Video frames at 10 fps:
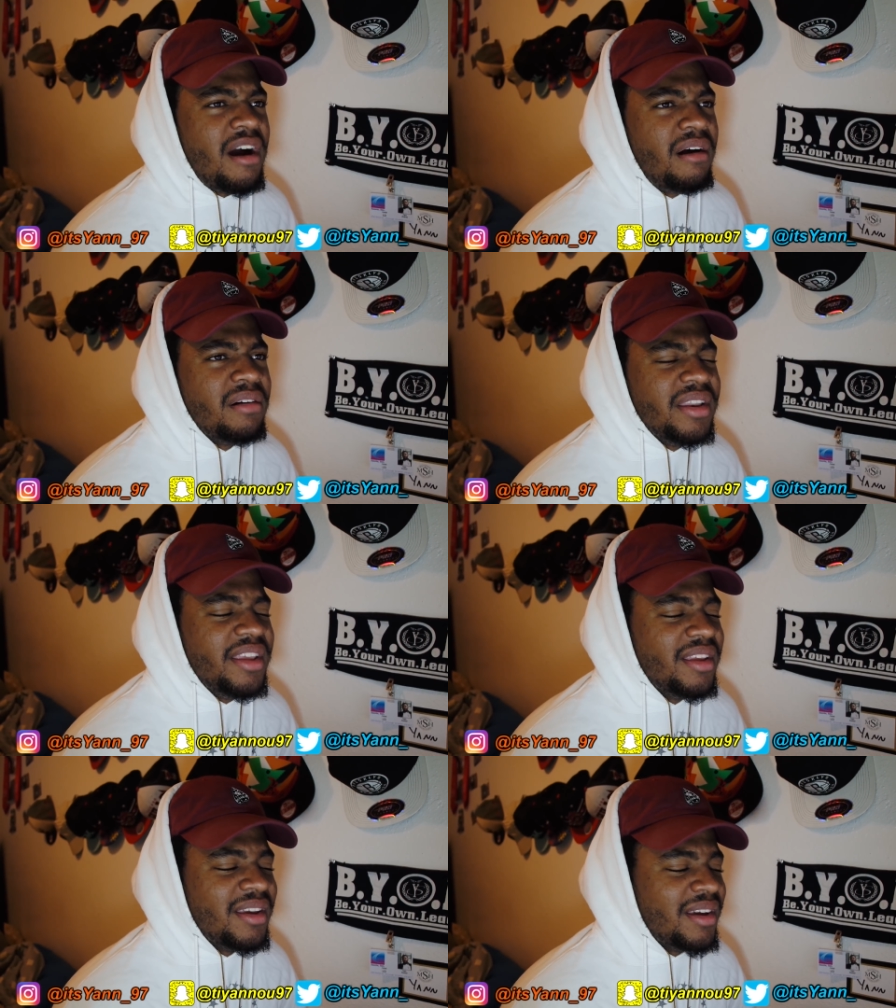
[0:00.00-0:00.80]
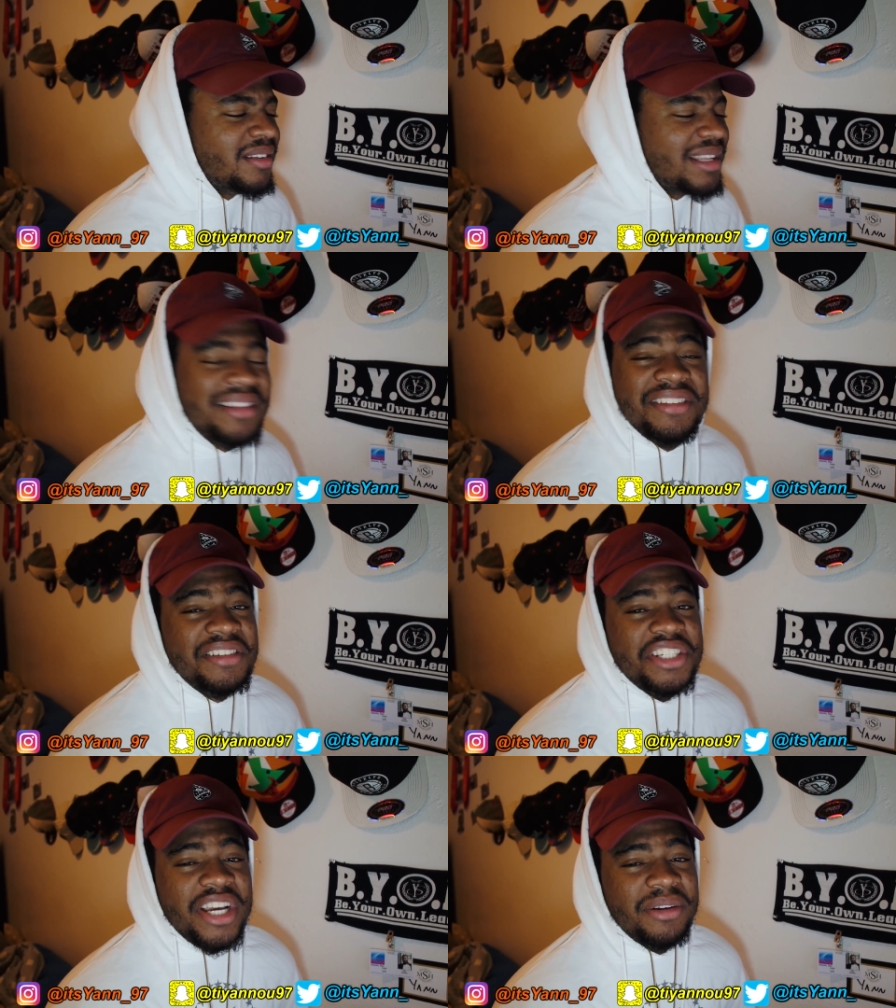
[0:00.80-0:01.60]
Kylie. The
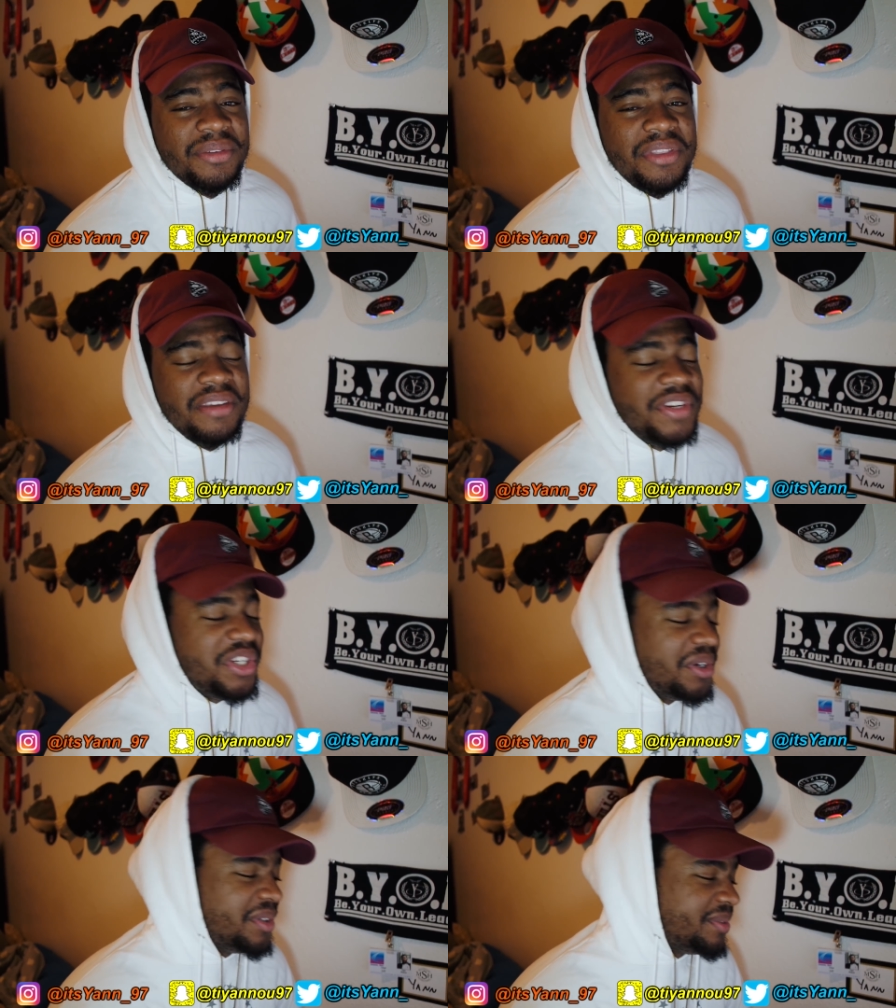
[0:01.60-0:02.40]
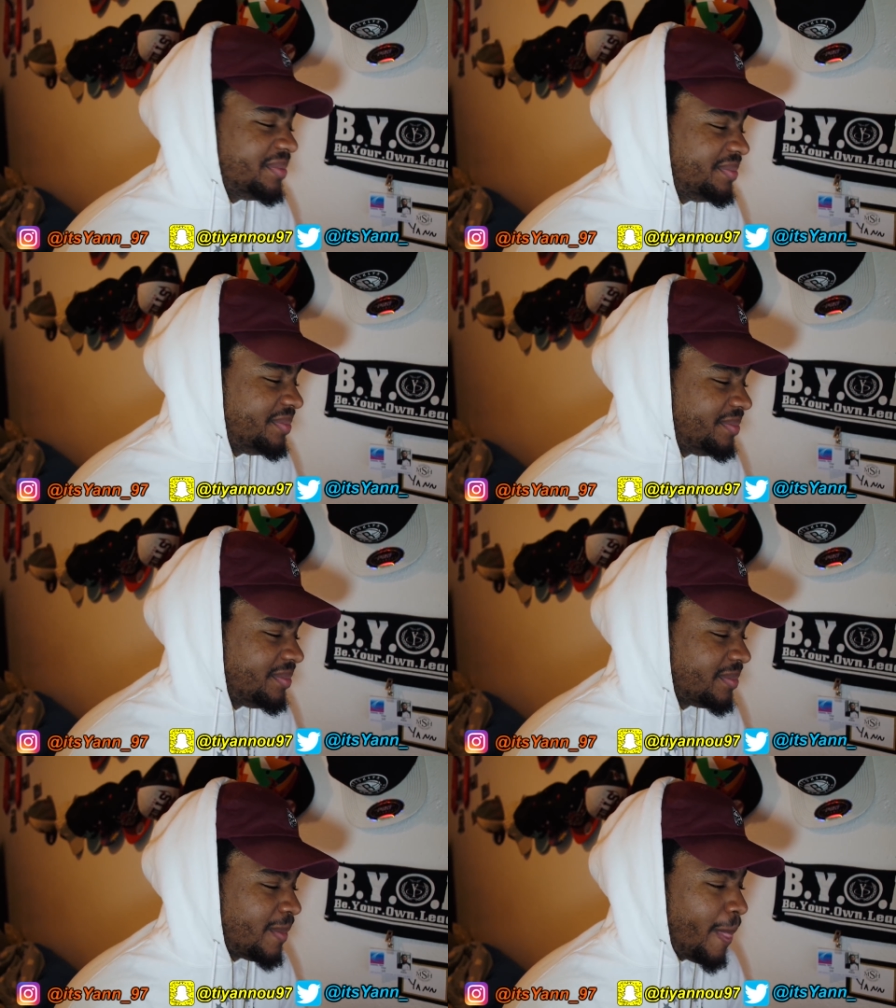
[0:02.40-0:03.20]
Disney Channel TV show.
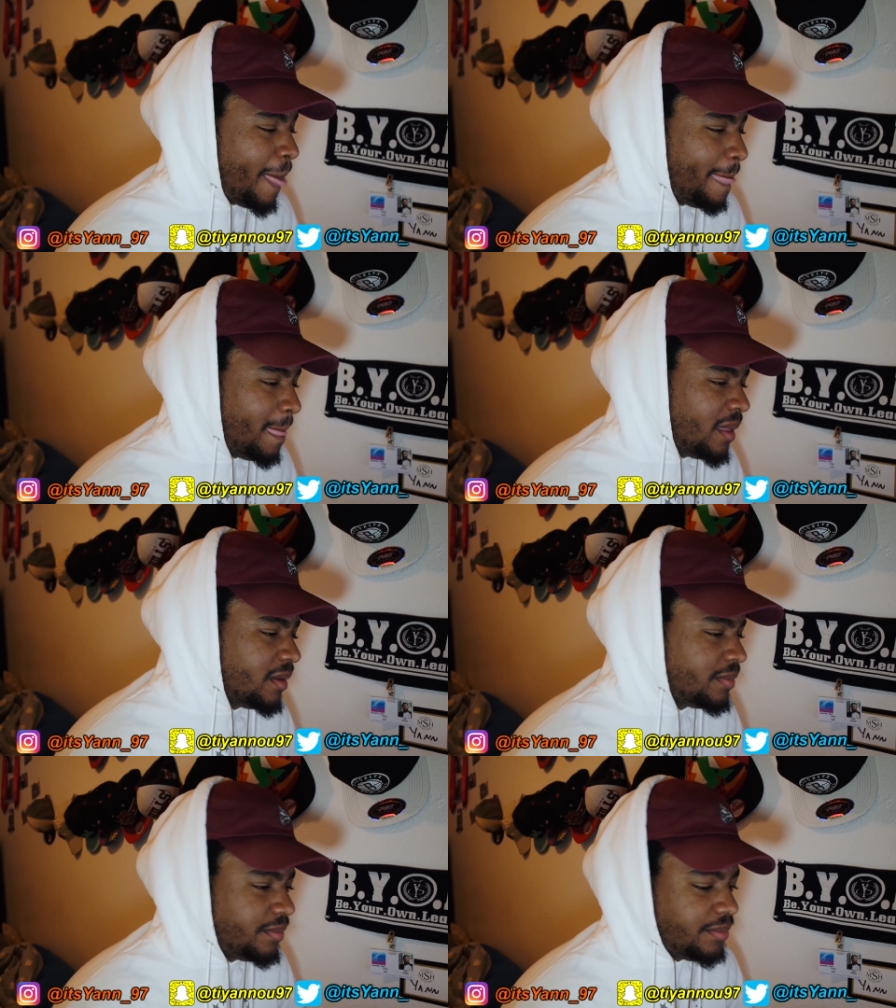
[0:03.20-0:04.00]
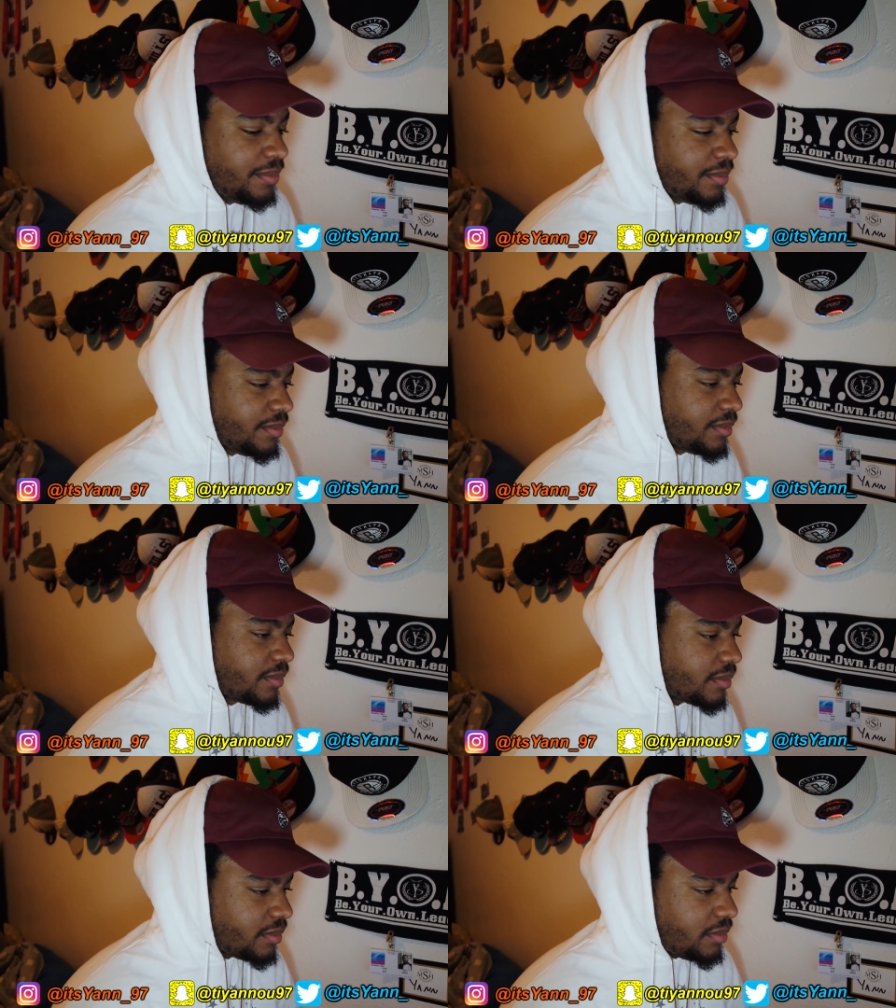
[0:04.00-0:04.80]
Hey, look Look
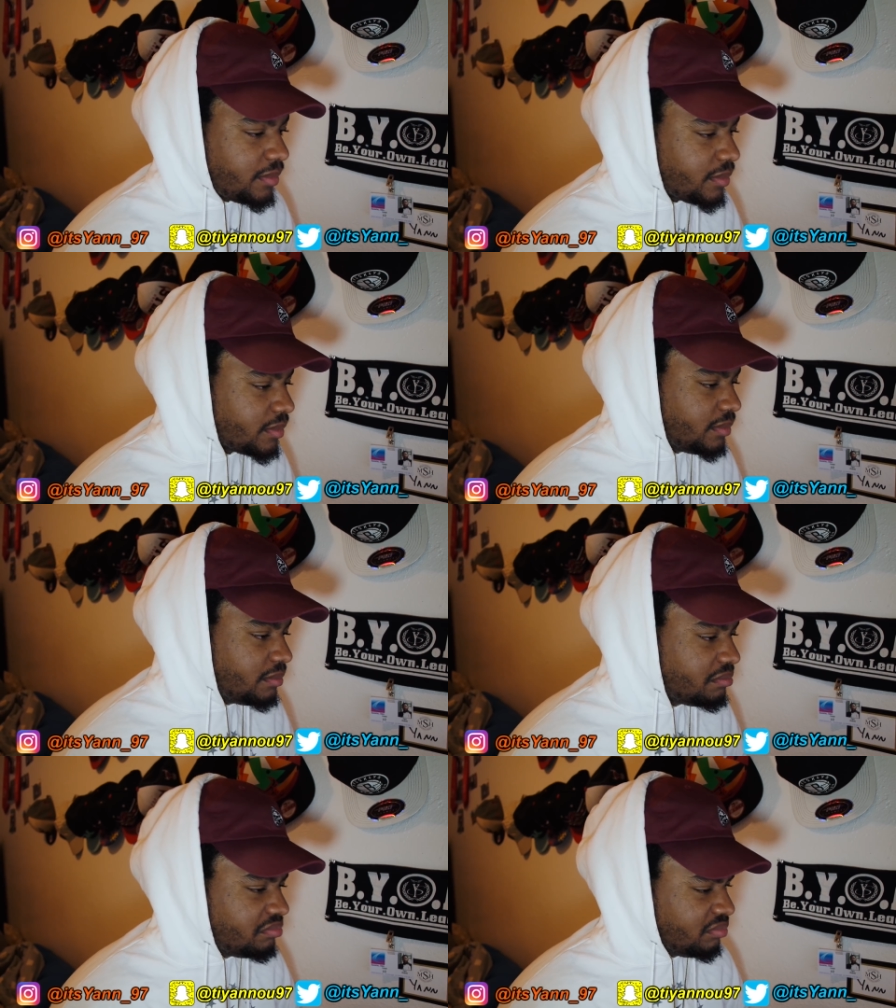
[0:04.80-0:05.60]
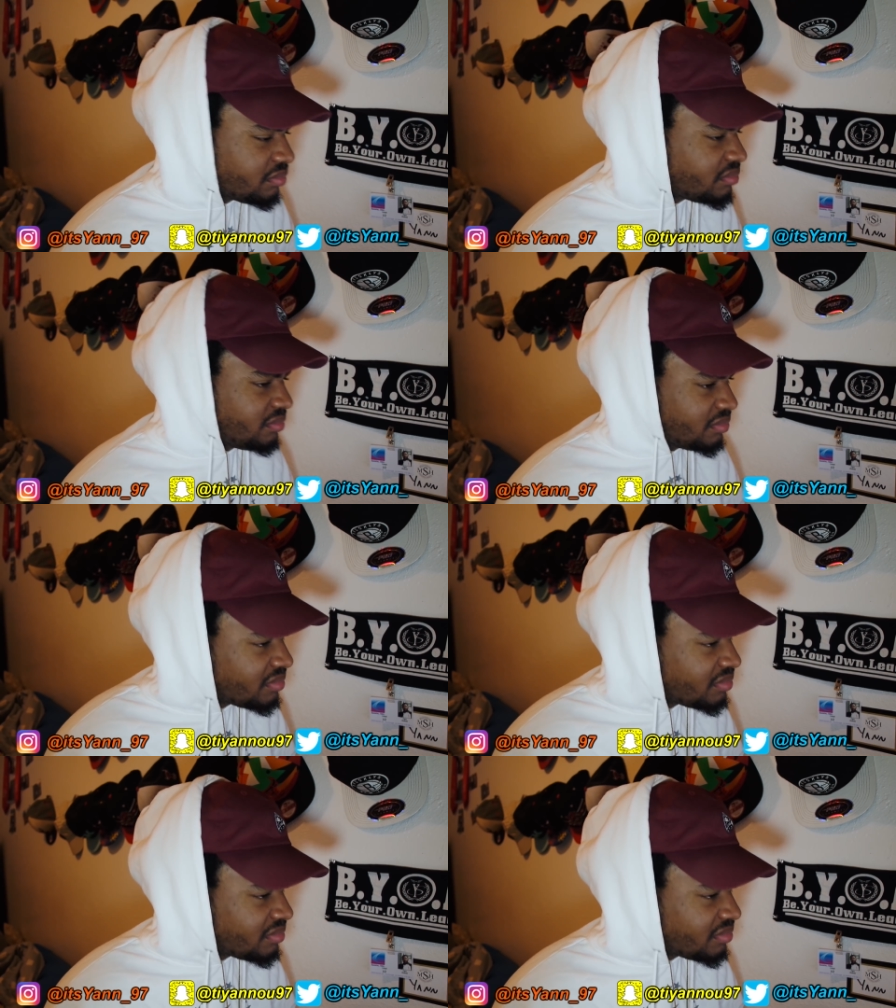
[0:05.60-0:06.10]
at my